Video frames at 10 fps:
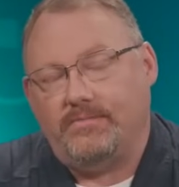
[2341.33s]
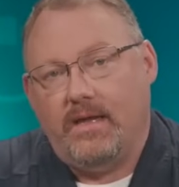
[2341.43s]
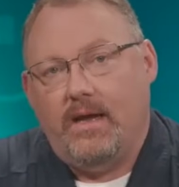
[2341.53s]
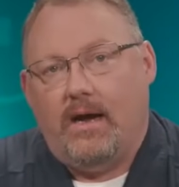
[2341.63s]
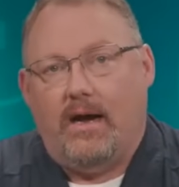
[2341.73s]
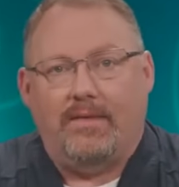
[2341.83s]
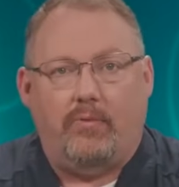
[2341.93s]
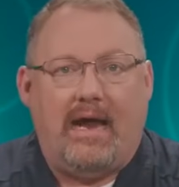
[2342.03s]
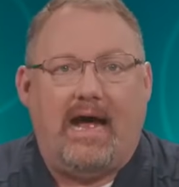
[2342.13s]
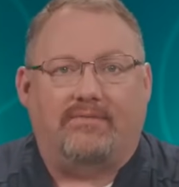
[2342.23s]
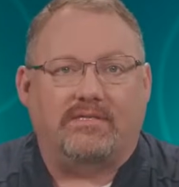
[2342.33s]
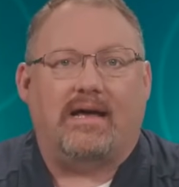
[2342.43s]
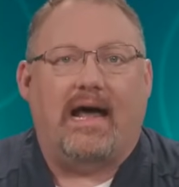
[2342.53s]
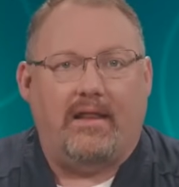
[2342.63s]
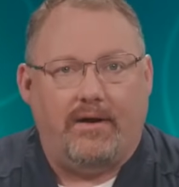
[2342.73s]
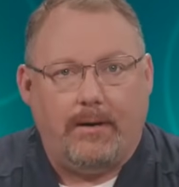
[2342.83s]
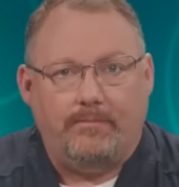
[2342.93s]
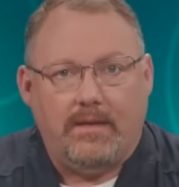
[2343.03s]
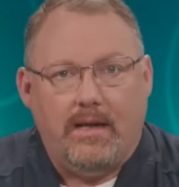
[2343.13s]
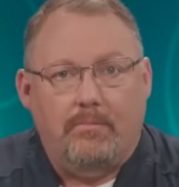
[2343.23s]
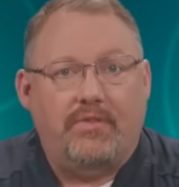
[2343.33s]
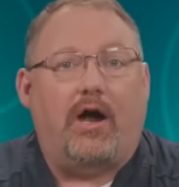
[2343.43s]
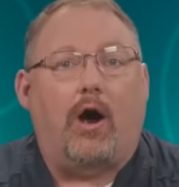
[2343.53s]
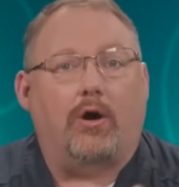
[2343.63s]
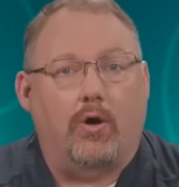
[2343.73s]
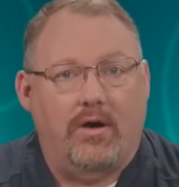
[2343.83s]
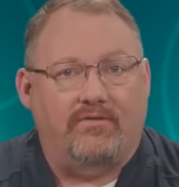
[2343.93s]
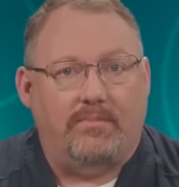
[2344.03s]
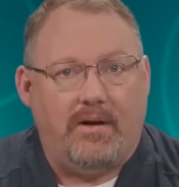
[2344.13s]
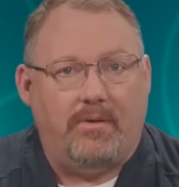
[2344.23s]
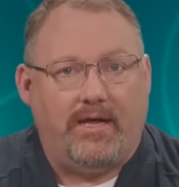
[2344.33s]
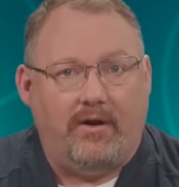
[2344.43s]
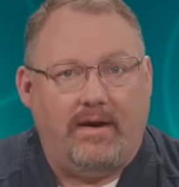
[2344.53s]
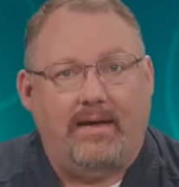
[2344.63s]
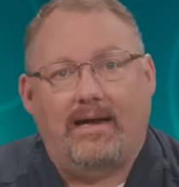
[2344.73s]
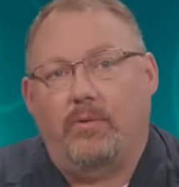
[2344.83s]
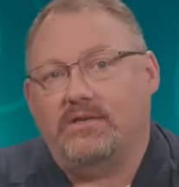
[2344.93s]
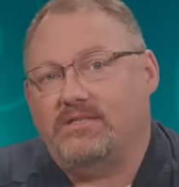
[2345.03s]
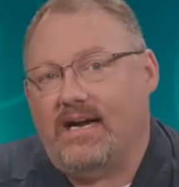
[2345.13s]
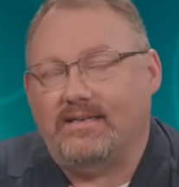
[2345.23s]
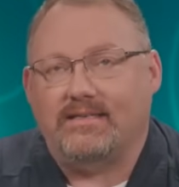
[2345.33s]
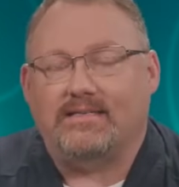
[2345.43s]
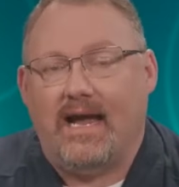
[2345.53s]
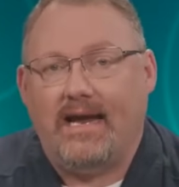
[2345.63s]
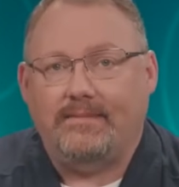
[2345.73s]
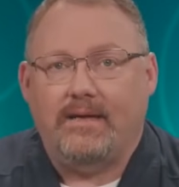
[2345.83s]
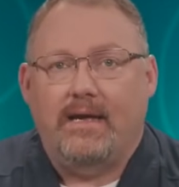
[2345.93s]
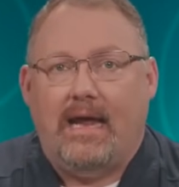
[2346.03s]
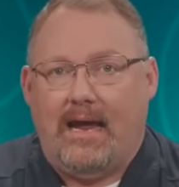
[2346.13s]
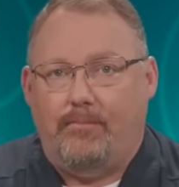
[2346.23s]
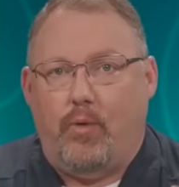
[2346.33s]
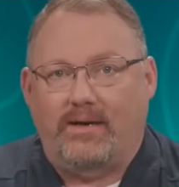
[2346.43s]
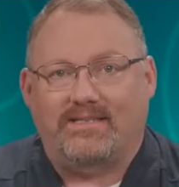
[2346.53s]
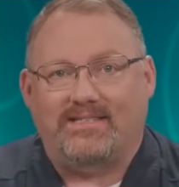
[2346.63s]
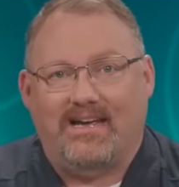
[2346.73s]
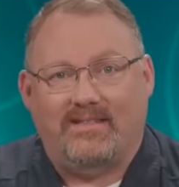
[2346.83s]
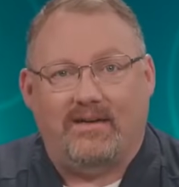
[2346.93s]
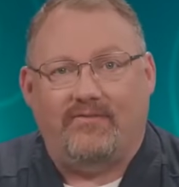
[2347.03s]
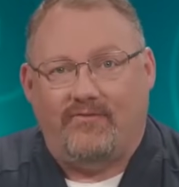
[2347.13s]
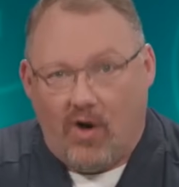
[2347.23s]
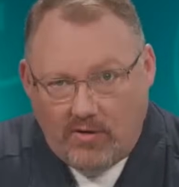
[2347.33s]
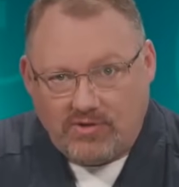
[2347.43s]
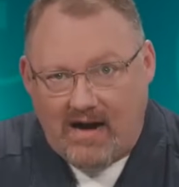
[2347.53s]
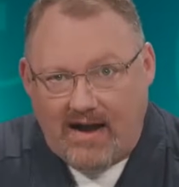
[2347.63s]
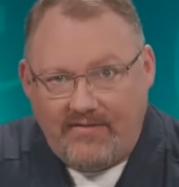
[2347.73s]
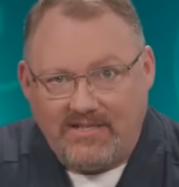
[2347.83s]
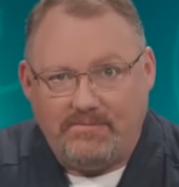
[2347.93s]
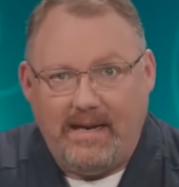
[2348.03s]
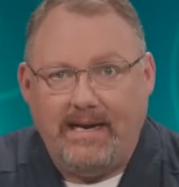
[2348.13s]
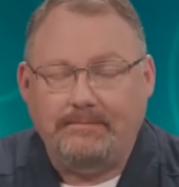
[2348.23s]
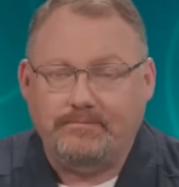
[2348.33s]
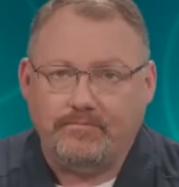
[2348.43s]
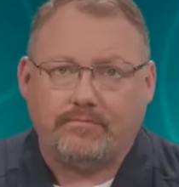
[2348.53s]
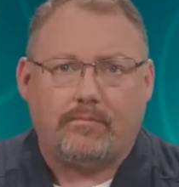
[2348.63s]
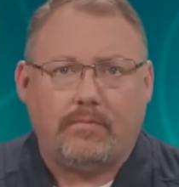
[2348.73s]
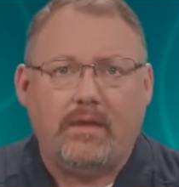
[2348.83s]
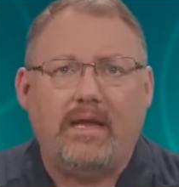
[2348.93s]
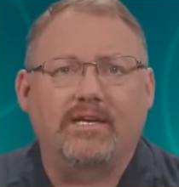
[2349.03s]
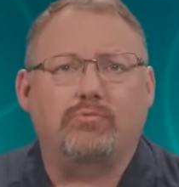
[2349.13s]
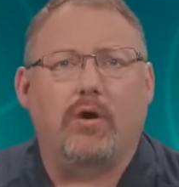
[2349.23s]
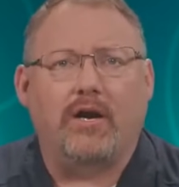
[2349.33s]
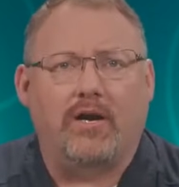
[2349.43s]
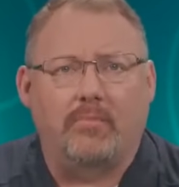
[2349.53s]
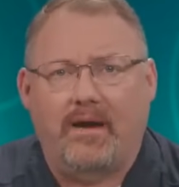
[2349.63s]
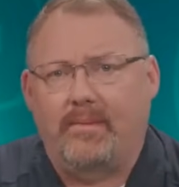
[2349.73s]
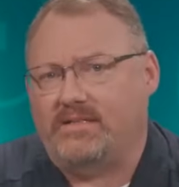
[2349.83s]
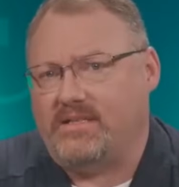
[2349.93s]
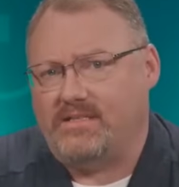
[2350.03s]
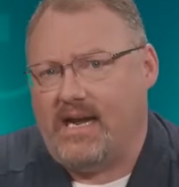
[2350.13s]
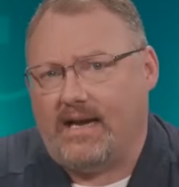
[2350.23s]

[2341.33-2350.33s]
that we have inside of there. But they are going over the public internet. Now, with site-to-site and point-to-site, the default traffic speed is 100 megabits a second.